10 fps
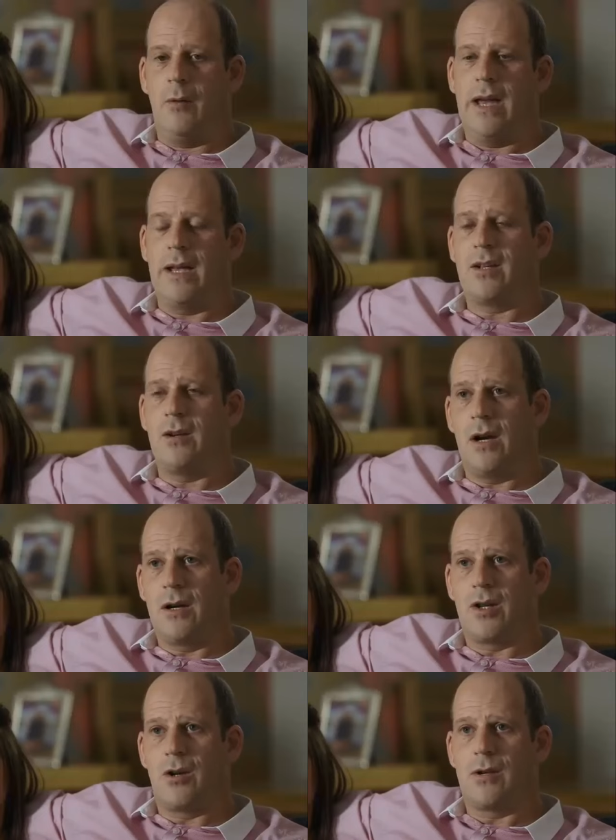and we had two
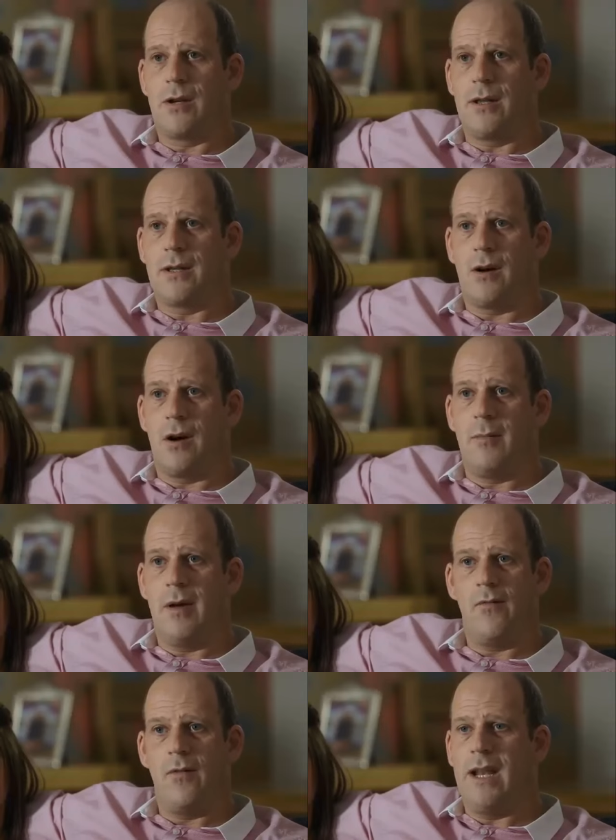young children at the time
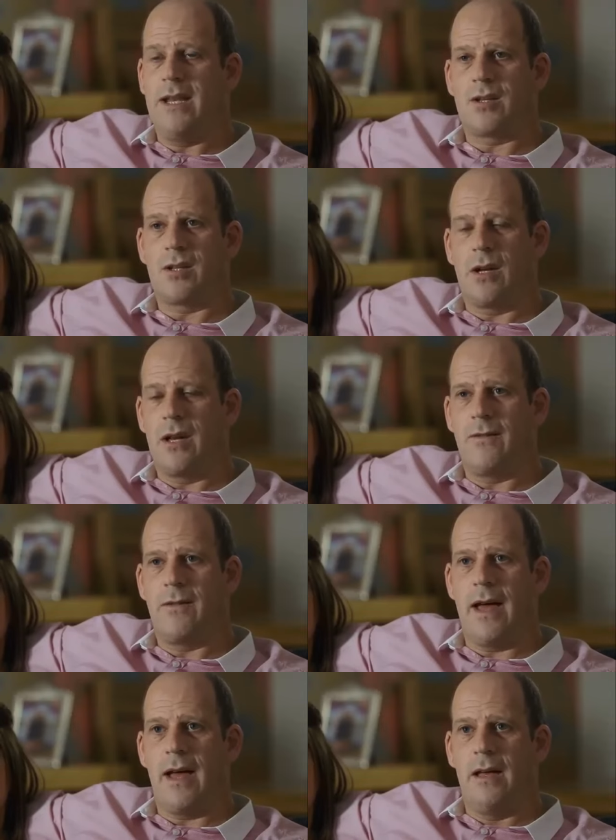and really just looking
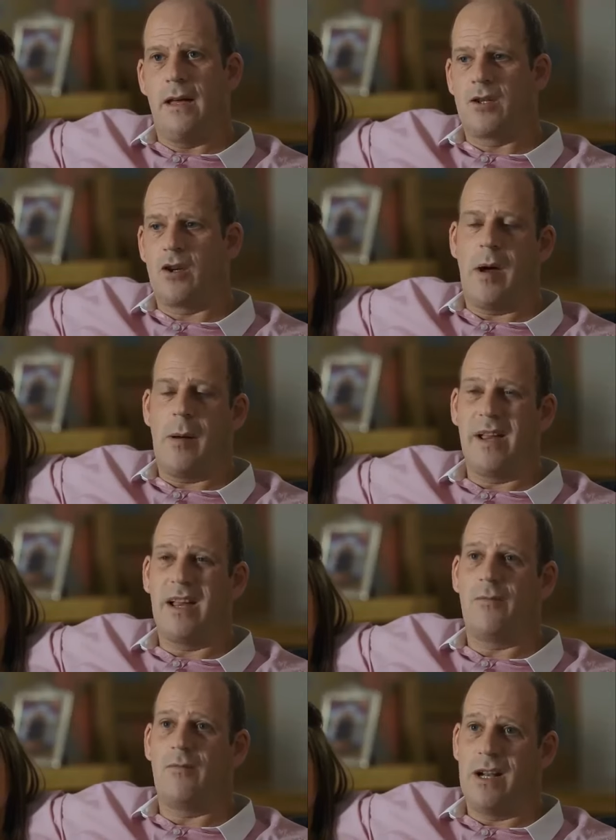for that top-up
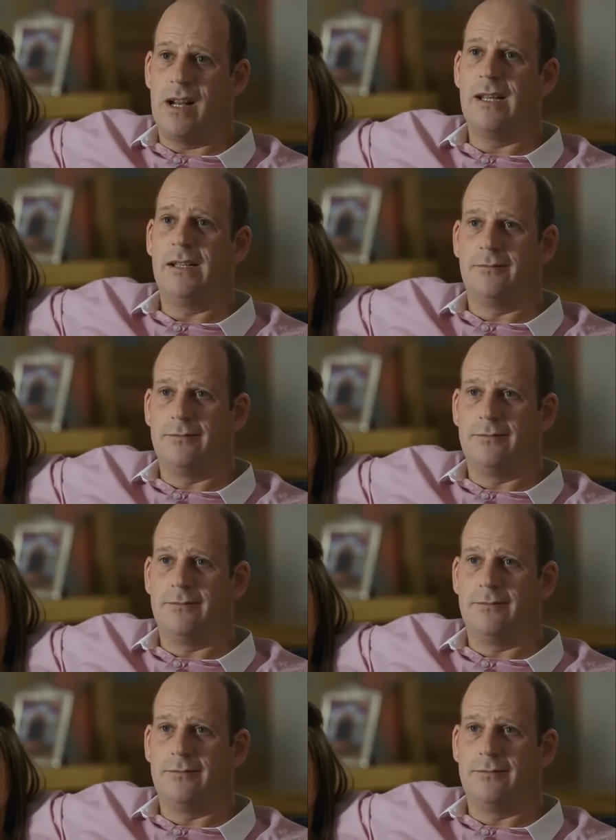income, really.